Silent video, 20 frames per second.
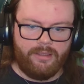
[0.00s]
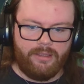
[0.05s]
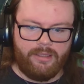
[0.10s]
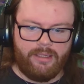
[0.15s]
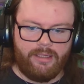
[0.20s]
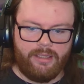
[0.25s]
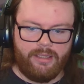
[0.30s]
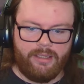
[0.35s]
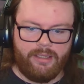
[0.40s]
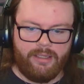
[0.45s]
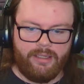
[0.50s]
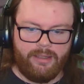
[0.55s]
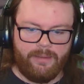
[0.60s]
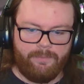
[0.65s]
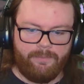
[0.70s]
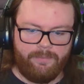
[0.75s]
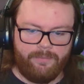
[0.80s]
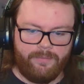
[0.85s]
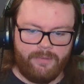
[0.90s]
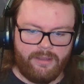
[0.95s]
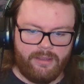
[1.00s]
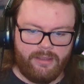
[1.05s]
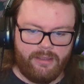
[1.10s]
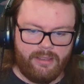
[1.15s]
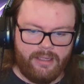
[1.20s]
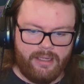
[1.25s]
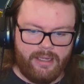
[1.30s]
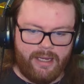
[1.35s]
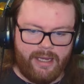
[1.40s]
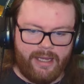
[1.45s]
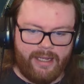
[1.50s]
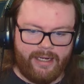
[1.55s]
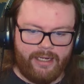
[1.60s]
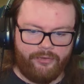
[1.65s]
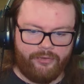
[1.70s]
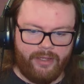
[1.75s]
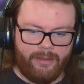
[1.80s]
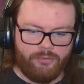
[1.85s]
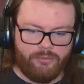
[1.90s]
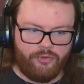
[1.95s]
Um, I
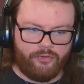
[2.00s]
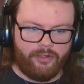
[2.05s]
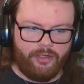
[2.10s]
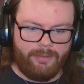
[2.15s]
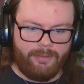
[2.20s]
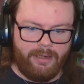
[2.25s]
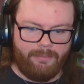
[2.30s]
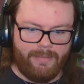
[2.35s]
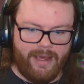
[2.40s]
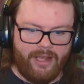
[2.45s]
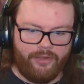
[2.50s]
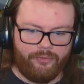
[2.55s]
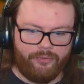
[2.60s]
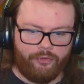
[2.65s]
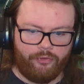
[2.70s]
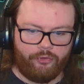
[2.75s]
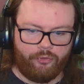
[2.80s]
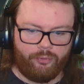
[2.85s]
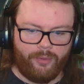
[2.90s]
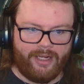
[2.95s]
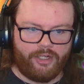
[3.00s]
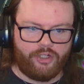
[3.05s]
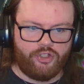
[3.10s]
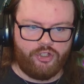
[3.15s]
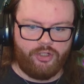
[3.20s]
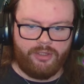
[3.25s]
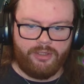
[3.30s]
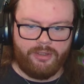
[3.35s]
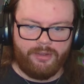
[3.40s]
guess I'm just going to be a massive distraction.